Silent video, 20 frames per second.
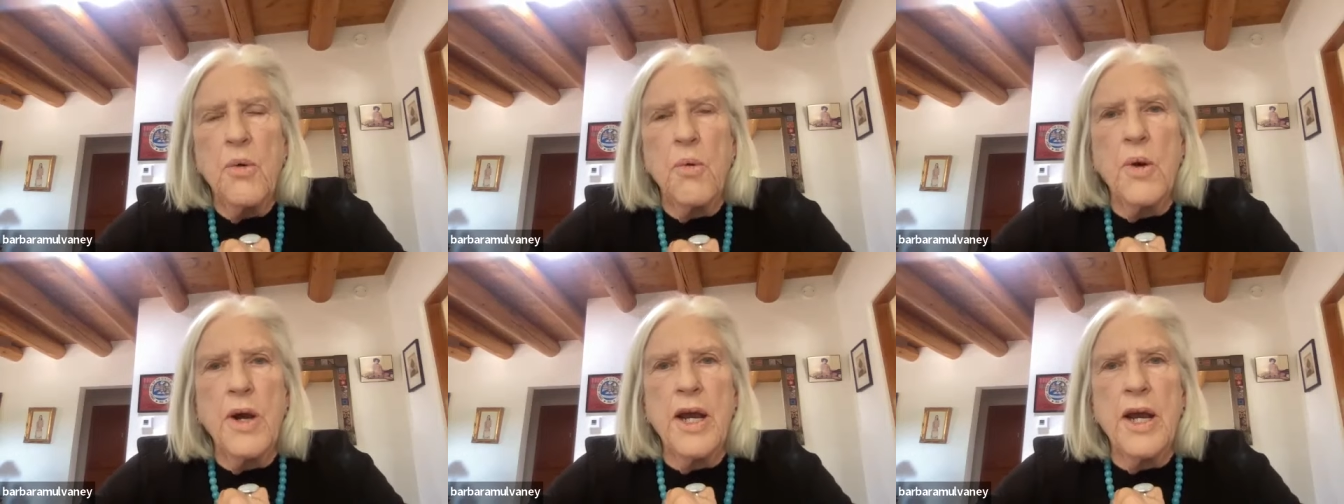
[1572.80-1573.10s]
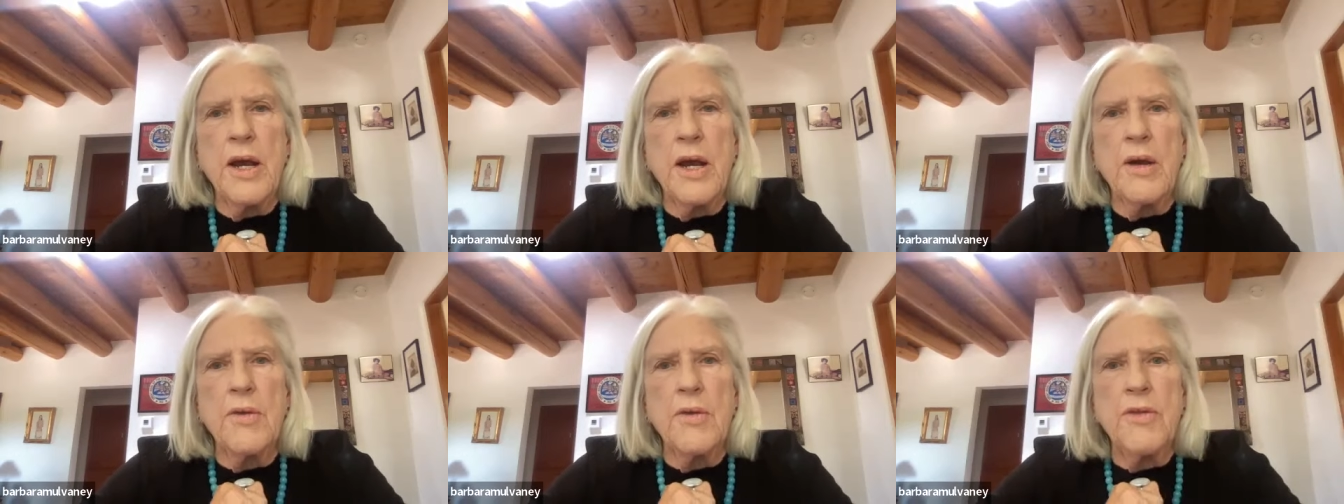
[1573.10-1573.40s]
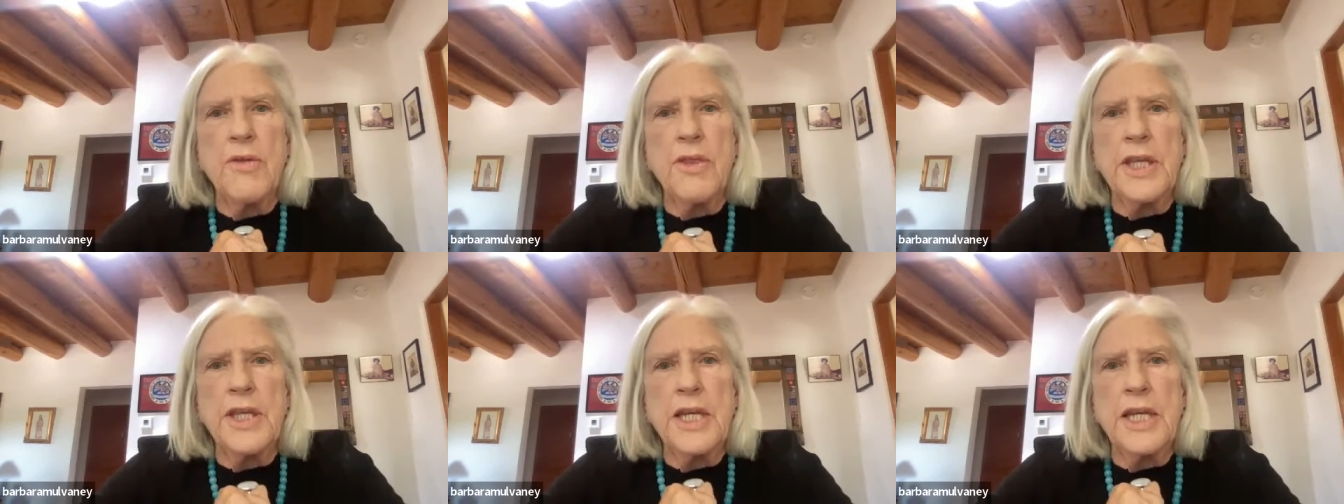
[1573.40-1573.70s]
where
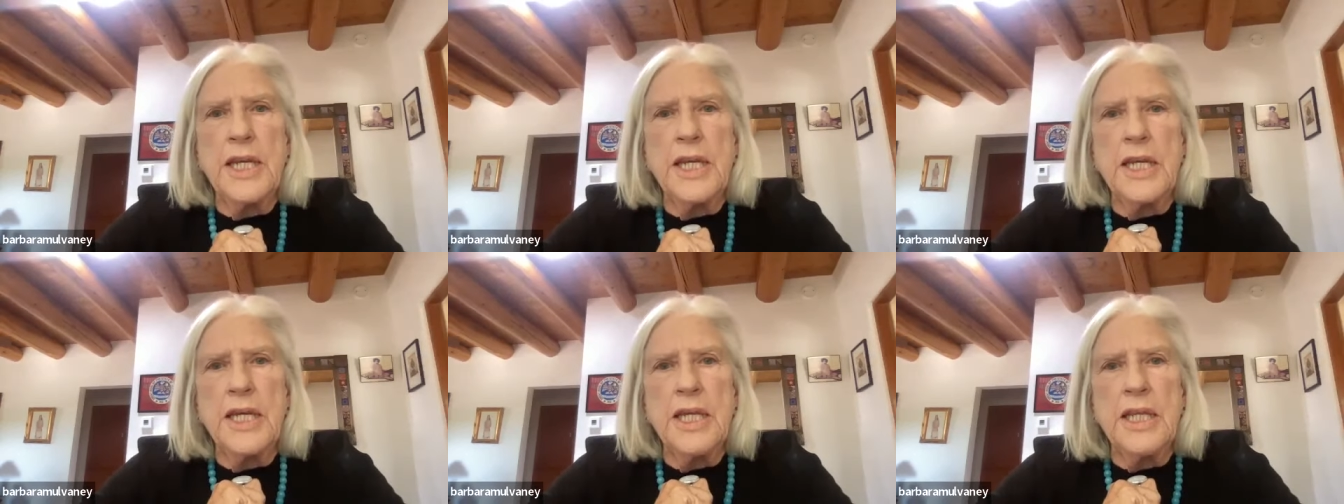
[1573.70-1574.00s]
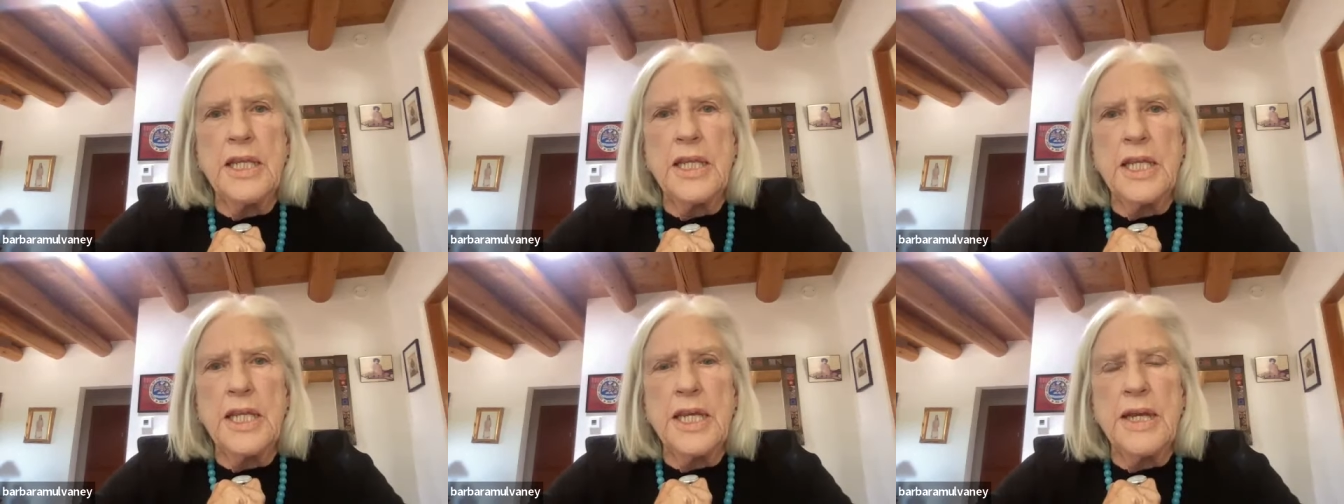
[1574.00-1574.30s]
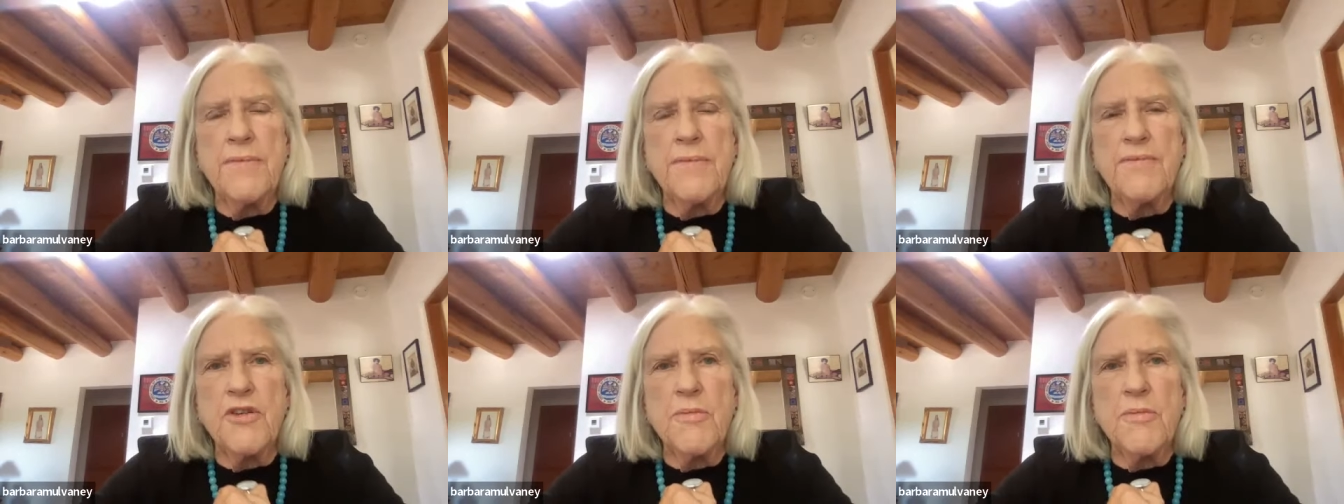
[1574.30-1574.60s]
the
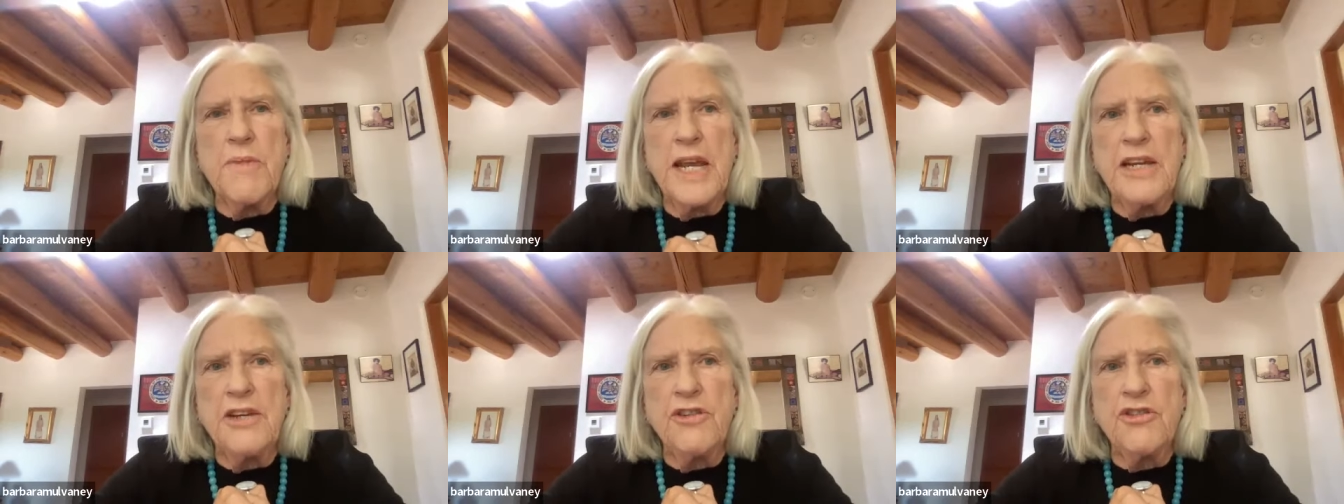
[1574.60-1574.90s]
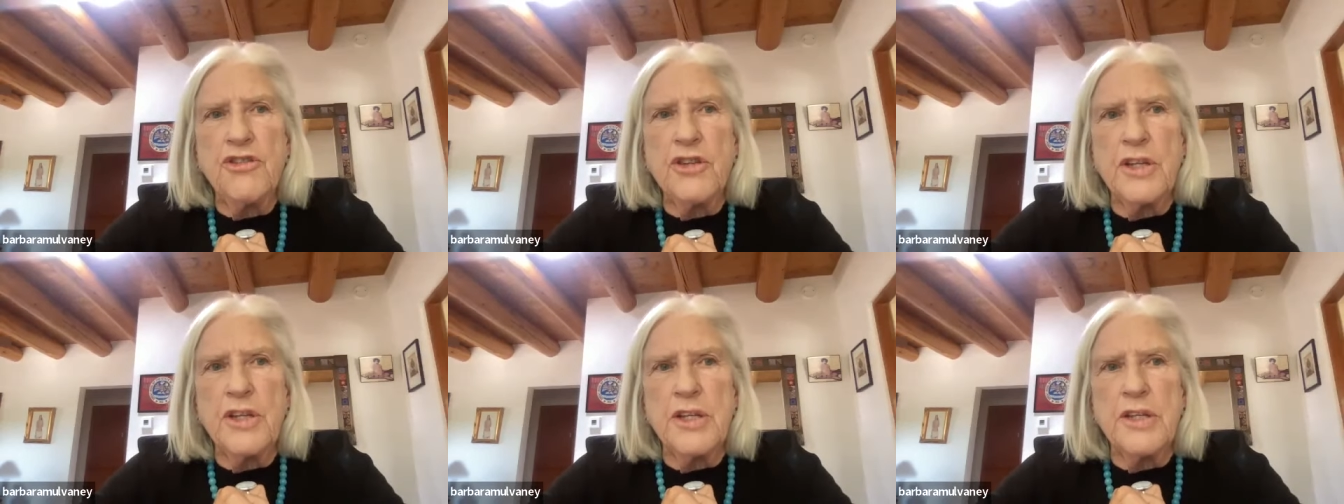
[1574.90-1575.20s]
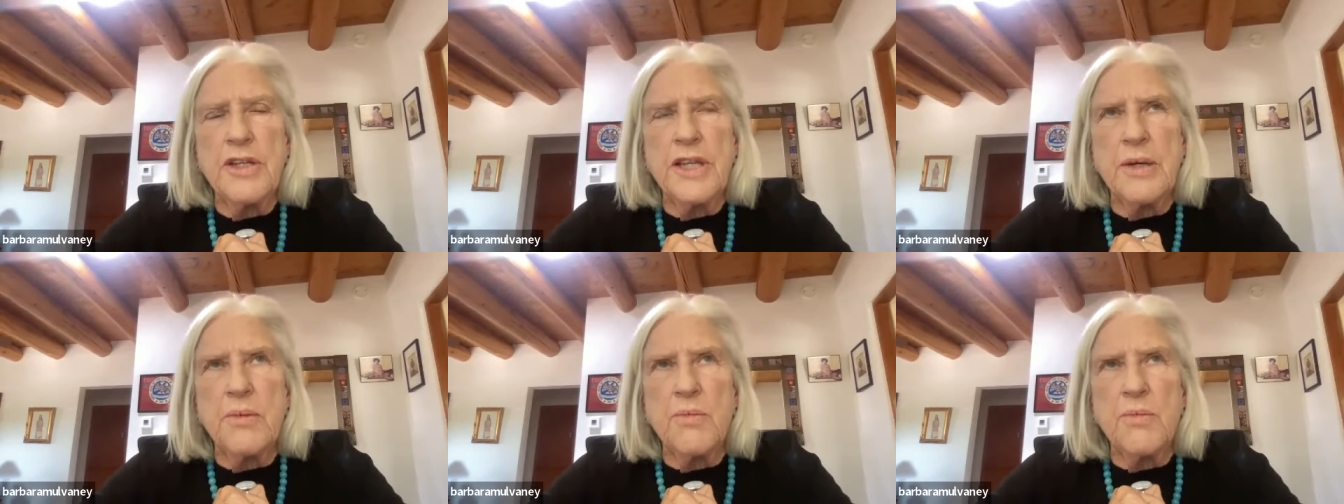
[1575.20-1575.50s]

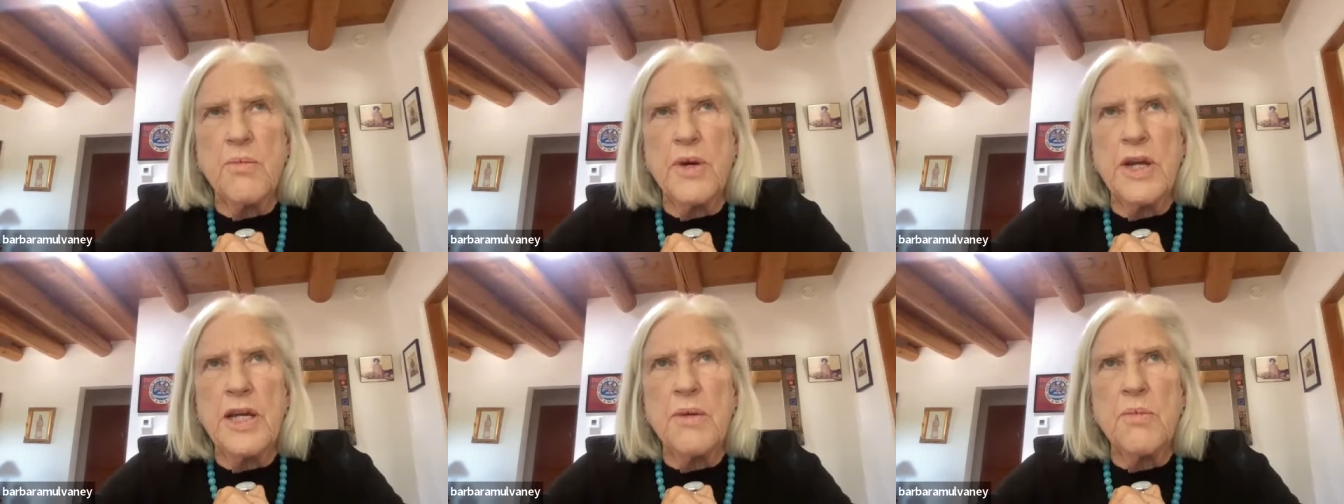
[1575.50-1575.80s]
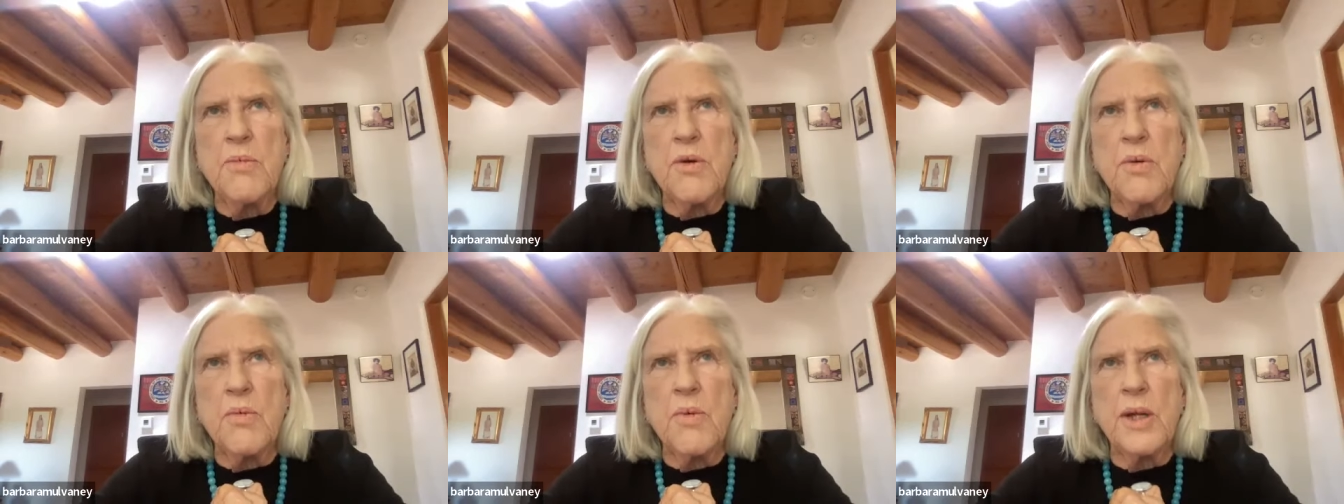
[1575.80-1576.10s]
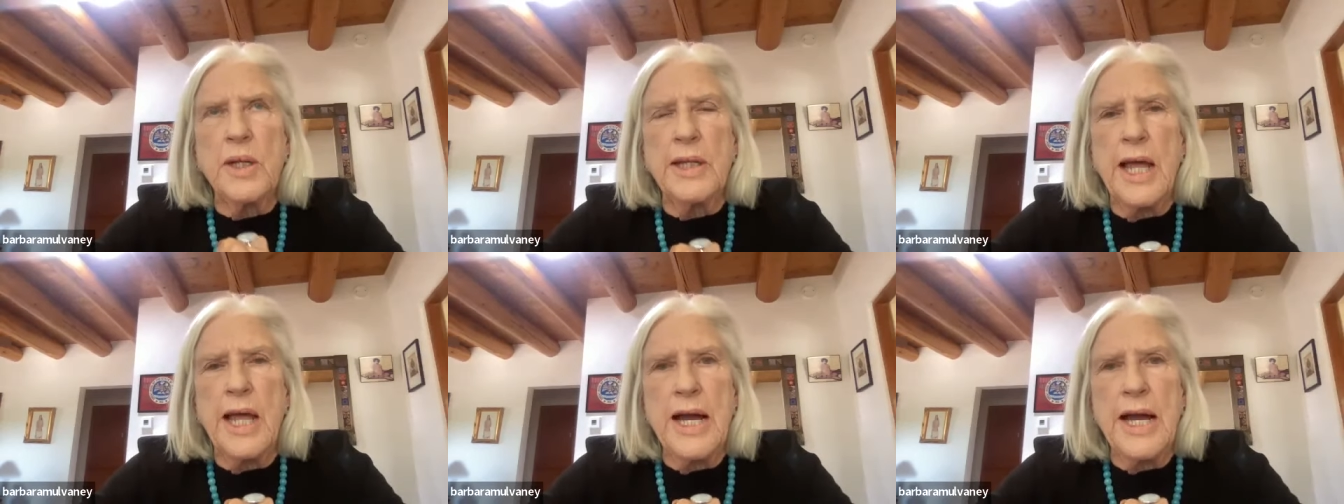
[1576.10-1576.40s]
information that we were
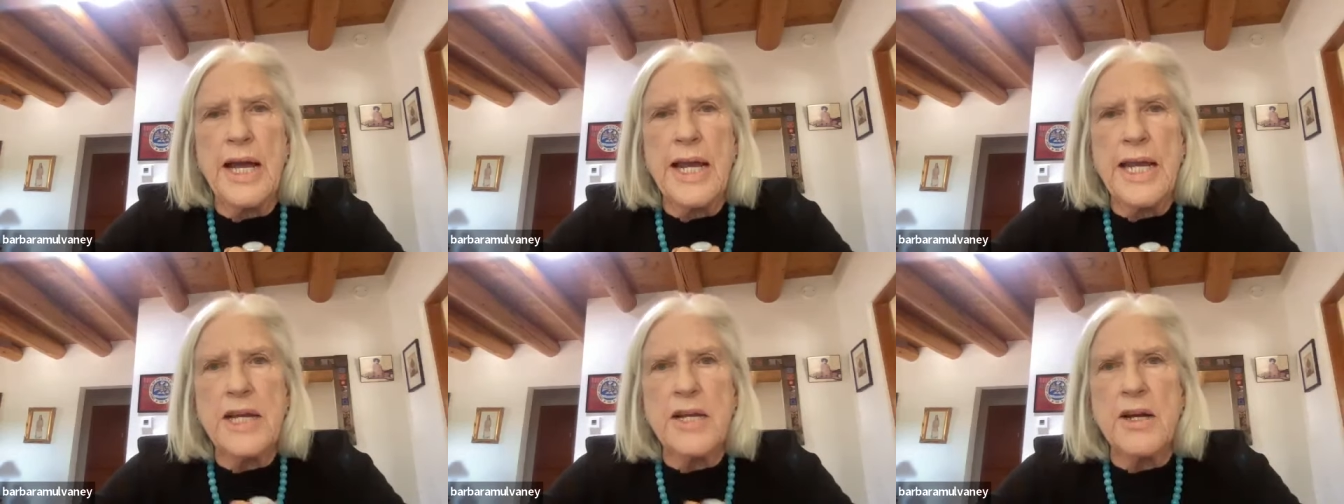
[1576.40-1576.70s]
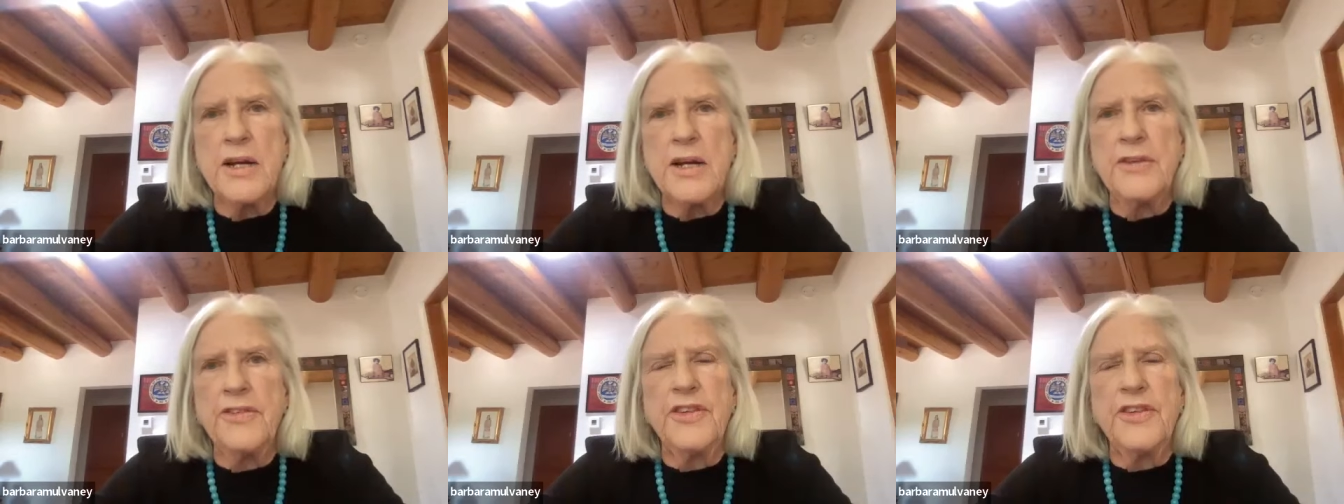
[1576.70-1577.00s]
relying on,